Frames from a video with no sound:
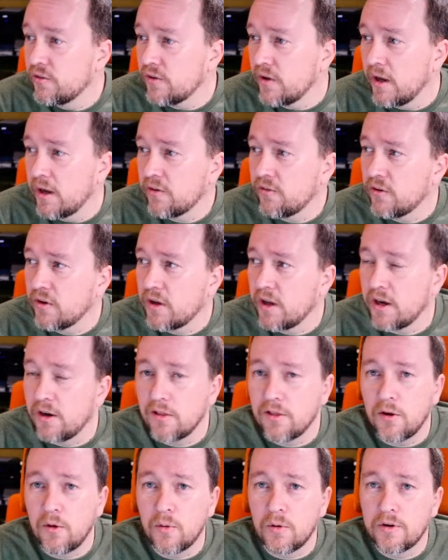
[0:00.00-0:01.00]
actually kind
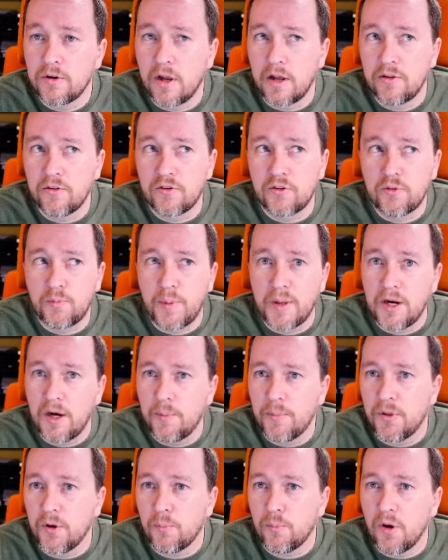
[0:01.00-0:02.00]
of has sped
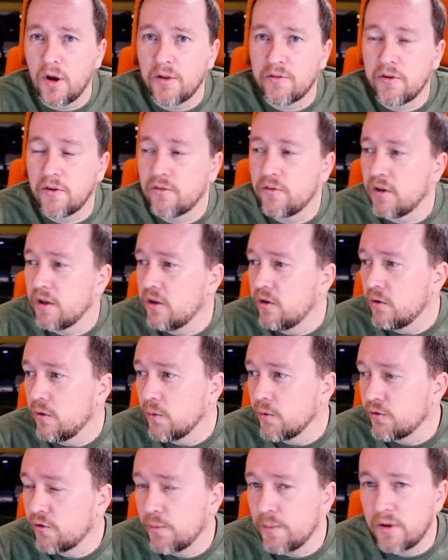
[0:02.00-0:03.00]
up their processing. It
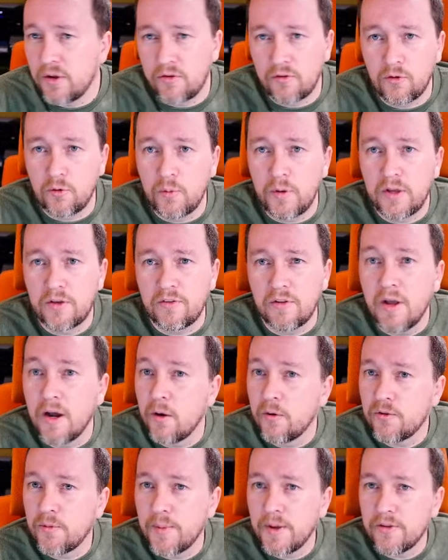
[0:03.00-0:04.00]
used to be 2 weeks.
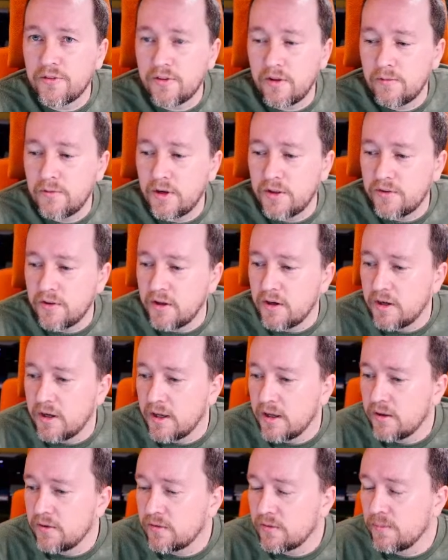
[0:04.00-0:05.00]
Now it's about 7 to 10
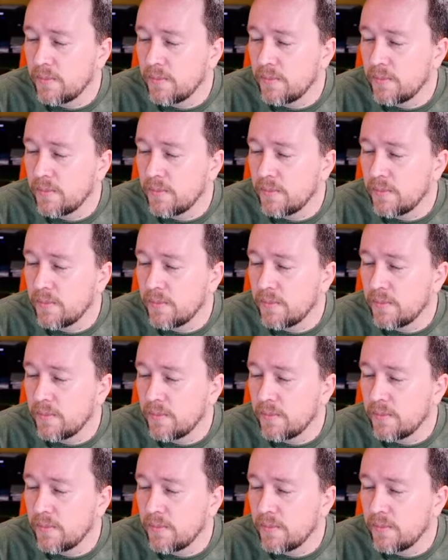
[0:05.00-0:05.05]
days.